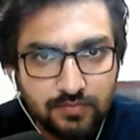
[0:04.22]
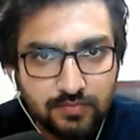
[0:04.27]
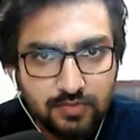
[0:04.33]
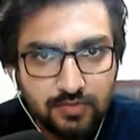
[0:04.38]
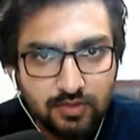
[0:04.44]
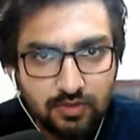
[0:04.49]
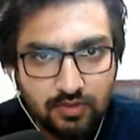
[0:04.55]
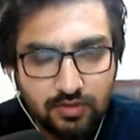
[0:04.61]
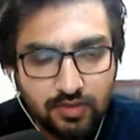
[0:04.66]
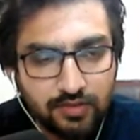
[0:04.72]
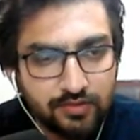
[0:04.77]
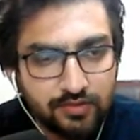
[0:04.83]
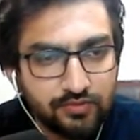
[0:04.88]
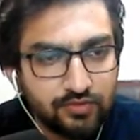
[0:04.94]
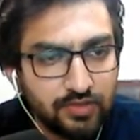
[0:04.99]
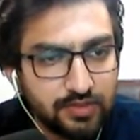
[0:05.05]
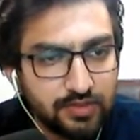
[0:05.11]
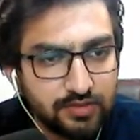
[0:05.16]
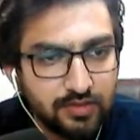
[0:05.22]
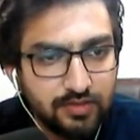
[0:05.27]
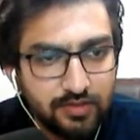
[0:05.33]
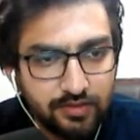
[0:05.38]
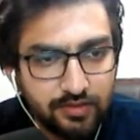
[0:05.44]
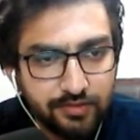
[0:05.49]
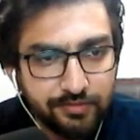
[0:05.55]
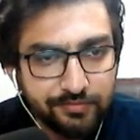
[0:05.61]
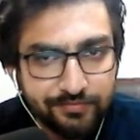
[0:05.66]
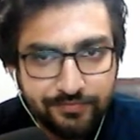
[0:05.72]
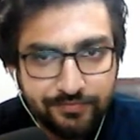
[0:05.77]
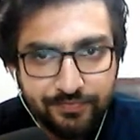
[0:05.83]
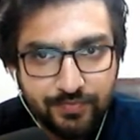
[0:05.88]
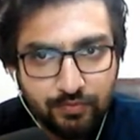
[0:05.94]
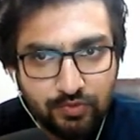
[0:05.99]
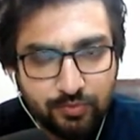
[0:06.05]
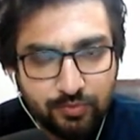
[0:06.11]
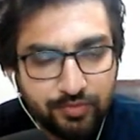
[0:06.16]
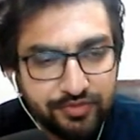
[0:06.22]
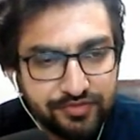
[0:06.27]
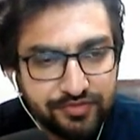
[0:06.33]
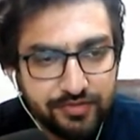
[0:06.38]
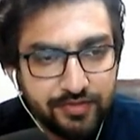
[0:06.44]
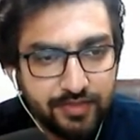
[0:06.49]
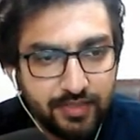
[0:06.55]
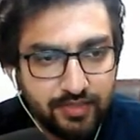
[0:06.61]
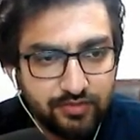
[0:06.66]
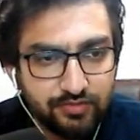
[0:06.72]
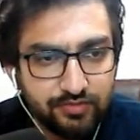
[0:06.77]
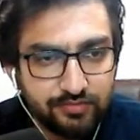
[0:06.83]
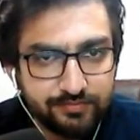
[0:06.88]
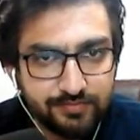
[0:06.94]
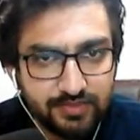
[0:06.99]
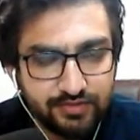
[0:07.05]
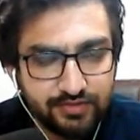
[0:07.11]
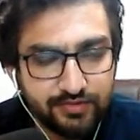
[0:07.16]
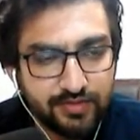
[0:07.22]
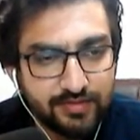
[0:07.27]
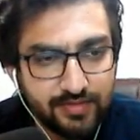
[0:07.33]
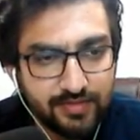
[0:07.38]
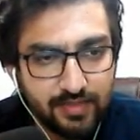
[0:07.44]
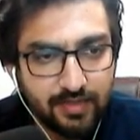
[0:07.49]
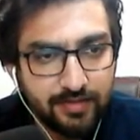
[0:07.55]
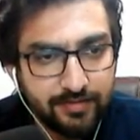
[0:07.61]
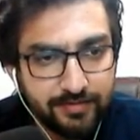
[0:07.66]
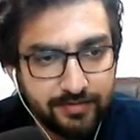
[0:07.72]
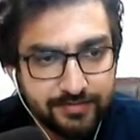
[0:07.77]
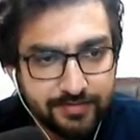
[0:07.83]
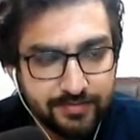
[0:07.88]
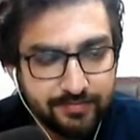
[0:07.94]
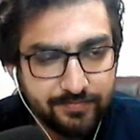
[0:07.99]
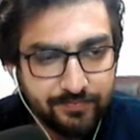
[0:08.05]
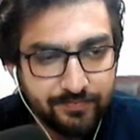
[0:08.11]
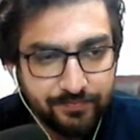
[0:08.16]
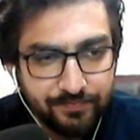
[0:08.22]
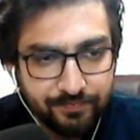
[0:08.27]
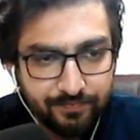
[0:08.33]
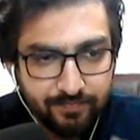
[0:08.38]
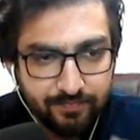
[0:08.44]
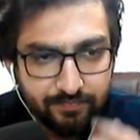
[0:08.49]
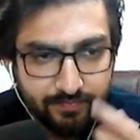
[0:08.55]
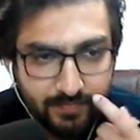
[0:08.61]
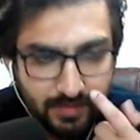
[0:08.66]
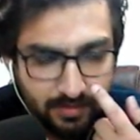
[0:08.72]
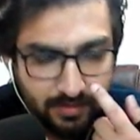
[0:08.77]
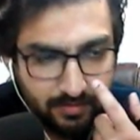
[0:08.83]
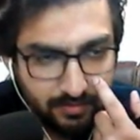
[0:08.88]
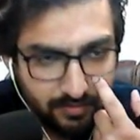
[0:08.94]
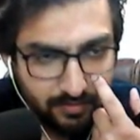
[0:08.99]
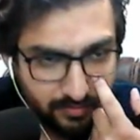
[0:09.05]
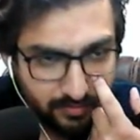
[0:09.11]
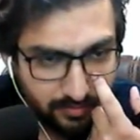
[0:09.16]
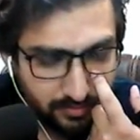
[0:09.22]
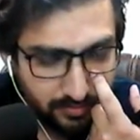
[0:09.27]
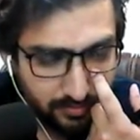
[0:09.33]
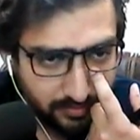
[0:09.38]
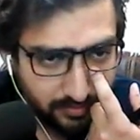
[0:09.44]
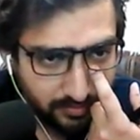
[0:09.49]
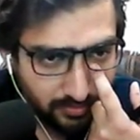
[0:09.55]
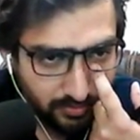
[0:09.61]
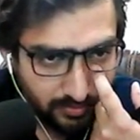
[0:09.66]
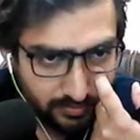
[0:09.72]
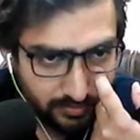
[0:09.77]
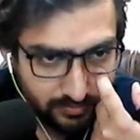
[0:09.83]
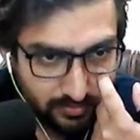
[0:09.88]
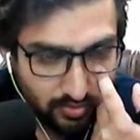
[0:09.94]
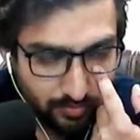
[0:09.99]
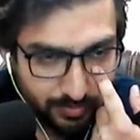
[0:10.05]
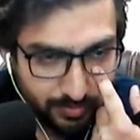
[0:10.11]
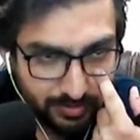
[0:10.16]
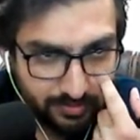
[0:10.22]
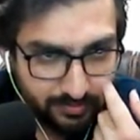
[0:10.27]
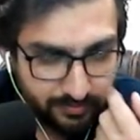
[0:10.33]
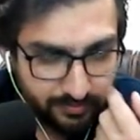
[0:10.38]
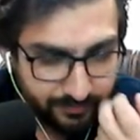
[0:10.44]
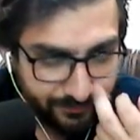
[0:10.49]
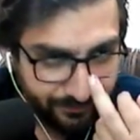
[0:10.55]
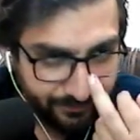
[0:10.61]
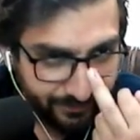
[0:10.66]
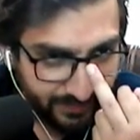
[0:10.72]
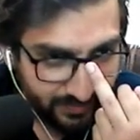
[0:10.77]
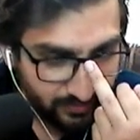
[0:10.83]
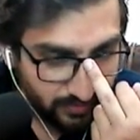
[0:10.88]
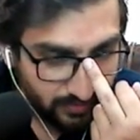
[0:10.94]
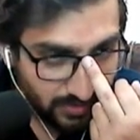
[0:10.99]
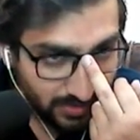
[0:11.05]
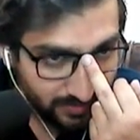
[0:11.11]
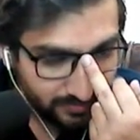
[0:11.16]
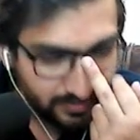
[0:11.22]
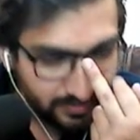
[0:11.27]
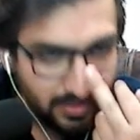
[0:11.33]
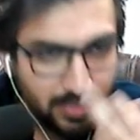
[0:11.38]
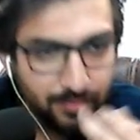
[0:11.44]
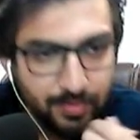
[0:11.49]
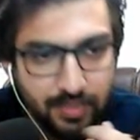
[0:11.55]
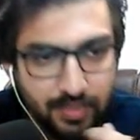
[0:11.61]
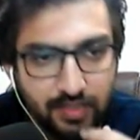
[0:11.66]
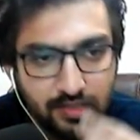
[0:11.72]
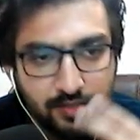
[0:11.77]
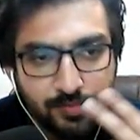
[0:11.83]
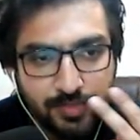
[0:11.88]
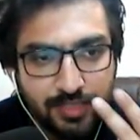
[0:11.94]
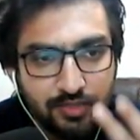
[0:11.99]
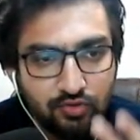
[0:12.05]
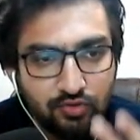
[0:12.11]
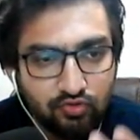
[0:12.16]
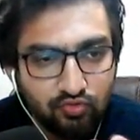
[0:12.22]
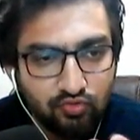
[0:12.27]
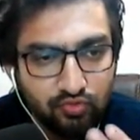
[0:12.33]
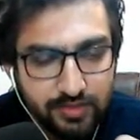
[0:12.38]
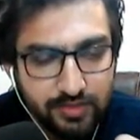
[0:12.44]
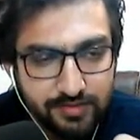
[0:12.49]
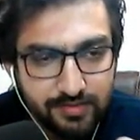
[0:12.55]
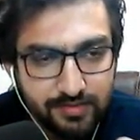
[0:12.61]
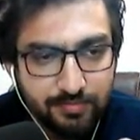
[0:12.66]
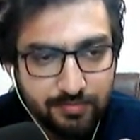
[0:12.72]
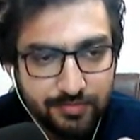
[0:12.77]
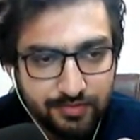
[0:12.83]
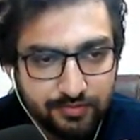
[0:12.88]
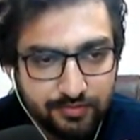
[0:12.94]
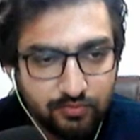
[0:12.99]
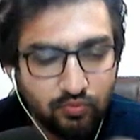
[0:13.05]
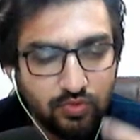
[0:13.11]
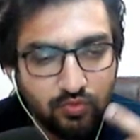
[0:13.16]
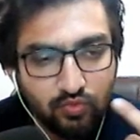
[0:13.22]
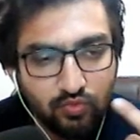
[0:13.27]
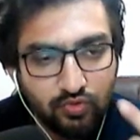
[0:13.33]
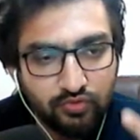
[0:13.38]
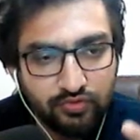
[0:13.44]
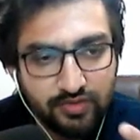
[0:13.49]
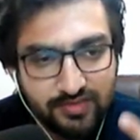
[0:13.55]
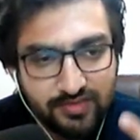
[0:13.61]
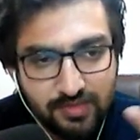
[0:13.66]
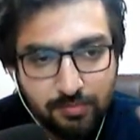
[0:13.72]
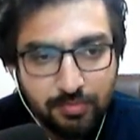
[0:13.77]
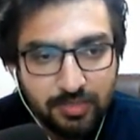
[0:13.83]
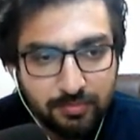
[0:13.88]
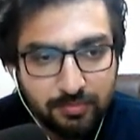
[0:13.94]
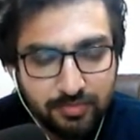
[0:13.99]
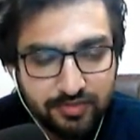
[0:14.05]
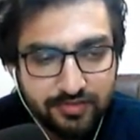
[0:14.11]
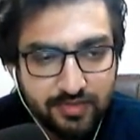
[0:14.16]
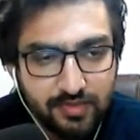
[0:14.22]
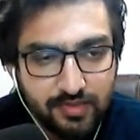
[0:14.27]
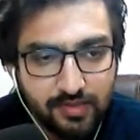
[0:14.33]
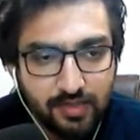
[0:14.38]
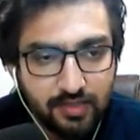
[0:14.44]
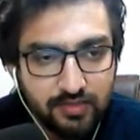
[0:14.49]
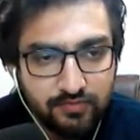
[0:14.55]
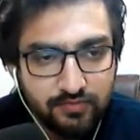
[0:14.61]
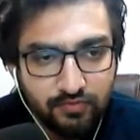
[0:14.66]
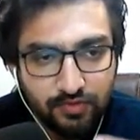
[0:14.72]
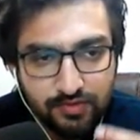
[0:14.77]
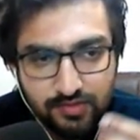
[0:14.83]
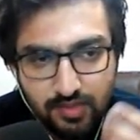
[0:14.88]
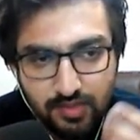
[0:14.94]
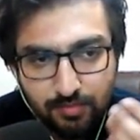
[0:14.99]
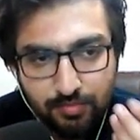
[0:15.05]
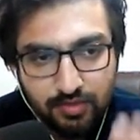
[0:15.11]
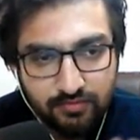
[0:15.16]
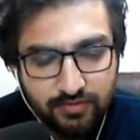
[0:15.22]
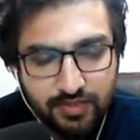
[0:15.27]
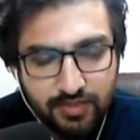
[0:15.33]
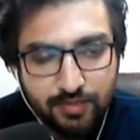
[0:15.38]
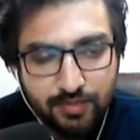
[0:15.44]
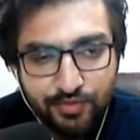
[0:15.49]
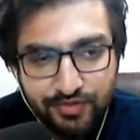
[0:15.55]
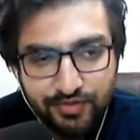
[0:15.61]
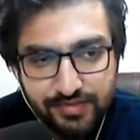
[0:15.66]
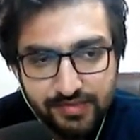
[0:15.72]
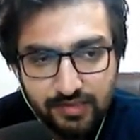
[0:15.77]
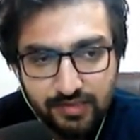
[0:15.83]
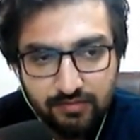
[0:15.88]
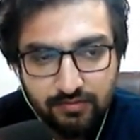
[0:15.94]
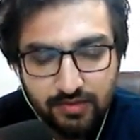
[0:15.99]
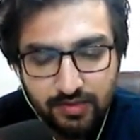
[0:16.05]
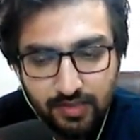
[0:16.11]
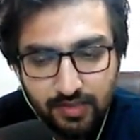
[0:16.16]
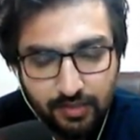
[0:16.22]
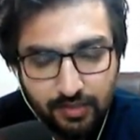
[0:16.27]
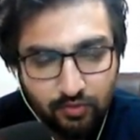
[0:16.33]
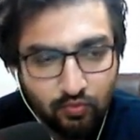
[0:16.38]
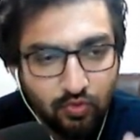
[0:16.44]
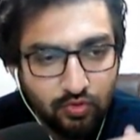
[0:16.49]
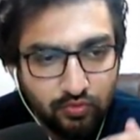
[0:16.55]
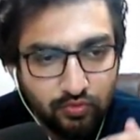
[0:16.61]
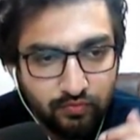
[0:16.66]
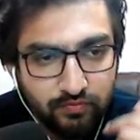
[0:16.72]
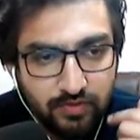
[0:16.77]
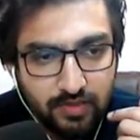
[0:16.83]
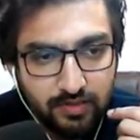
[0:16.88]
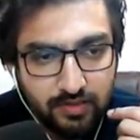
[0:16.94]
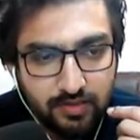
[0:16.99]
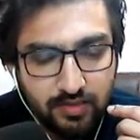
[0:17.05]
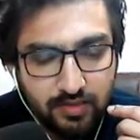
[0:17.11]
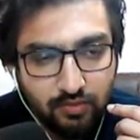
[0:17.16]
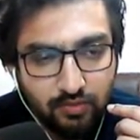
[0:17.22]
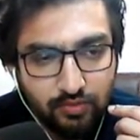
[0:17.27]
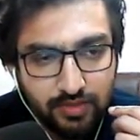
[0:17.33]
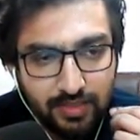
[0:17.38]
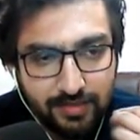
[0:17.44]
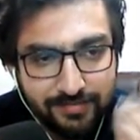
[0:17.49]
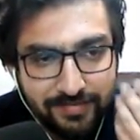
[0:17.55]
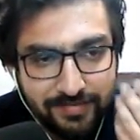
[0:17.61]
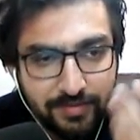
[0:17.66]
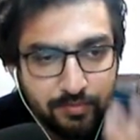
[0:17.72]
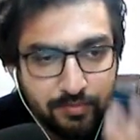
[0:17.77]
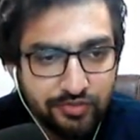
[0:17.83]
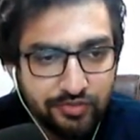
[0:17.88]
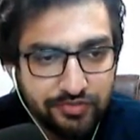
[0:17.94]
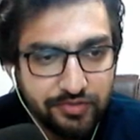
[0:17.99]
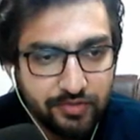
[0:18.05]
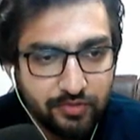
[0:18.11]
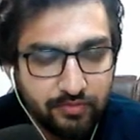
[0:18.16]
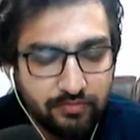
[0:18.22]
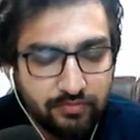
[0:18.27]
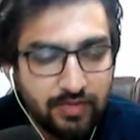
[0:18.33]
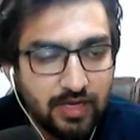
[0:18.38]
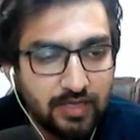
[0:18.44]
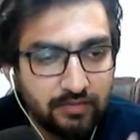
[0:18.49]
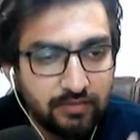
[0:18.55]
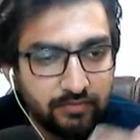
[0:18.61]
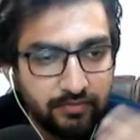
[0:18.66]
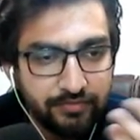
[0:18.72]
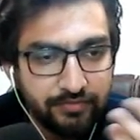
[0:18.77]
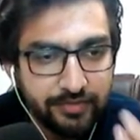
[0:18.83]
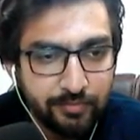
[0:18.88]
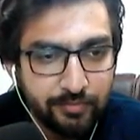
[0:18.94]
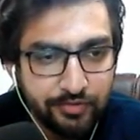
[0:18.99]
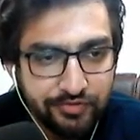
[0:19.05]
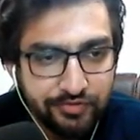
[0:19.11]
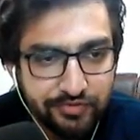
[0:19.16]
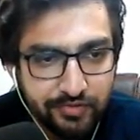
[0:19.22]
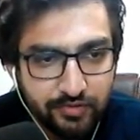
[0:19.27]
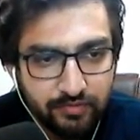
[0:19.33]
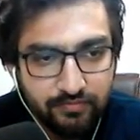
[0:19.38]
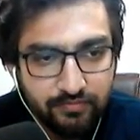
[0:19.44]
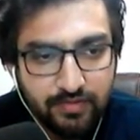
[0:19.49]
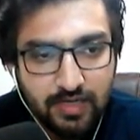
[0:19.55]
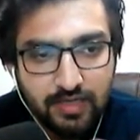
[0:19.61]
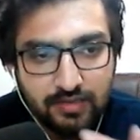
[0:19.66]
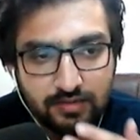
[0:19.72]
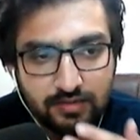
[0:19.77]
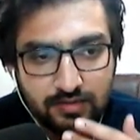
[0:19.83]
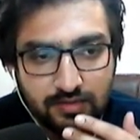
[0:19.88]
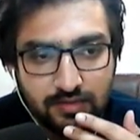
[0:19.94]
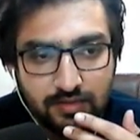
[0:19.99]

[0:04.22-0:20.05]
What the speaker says: Alright, so let's continue with percentage. This is the second lesson on this topic. So last time I explained you two concepts. One was the simple percentage. For example, if a number is given and you want to find out like 10% of that, 15% of that,